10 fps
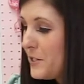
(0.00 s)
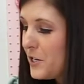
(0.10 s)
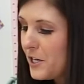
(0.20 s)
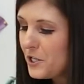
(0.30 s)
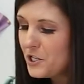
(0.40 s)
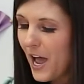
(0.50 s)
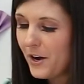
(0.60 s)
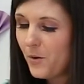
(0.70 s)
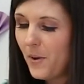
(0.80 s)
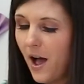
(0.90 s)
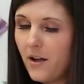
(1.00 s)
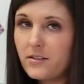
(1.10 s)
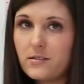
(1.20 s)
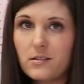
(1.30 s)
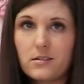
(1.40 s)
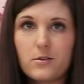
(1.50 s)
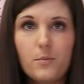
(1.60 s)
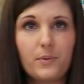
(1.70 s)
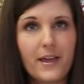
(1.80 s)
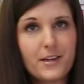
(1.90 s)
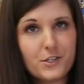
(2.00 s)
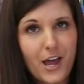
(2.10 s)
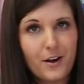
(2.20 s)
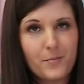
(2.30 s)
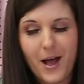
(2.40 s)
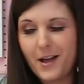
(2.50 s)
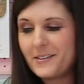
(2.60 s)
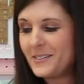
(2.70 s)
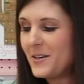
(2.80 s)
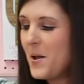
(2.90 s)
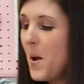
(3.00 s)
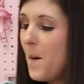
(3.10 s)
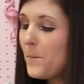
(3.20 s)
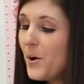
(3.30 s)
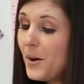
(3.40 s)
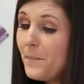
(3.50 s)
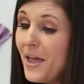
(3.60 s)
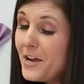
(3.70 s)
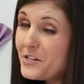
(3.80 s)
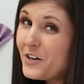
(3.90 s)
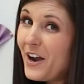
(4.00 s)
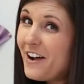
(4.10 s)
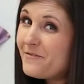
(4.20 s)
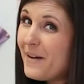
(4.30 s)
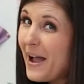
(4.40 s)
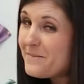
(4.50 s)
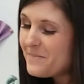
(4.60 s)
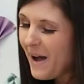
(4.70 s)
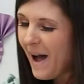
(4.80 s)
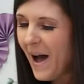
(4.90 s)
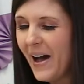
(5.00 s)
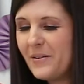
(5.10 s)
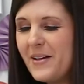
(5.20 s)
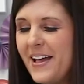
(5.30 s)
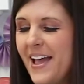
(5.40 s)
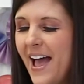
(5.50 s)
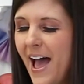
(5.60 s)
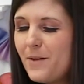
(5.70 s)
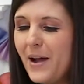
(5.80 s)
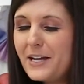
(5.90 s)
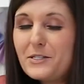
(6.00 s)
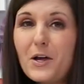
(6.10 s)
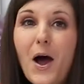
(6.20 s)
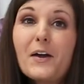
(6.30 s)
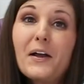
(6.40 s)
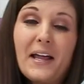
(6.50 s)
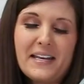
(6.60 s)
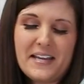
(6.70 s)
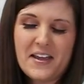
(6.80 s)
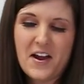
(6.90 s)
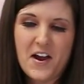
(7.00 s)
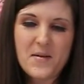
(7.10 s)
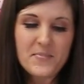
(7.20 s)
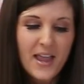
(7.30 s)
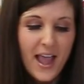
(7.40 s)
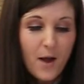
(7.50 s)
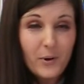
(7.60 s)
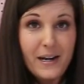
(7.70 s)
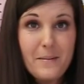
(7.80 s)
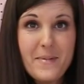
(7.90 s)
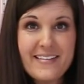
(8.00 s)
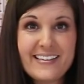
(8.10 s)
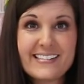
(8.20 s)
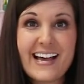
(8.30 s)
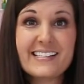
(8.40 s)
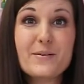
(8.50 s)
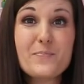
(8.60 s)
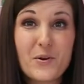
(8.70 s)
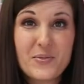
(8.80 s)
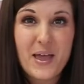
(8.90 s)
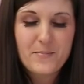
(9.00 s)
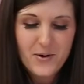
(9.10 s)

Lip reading: Took a shadow box, so a blank shadow box, put a picture of my mom and my daughter in here, and we're gonna make this as a birthday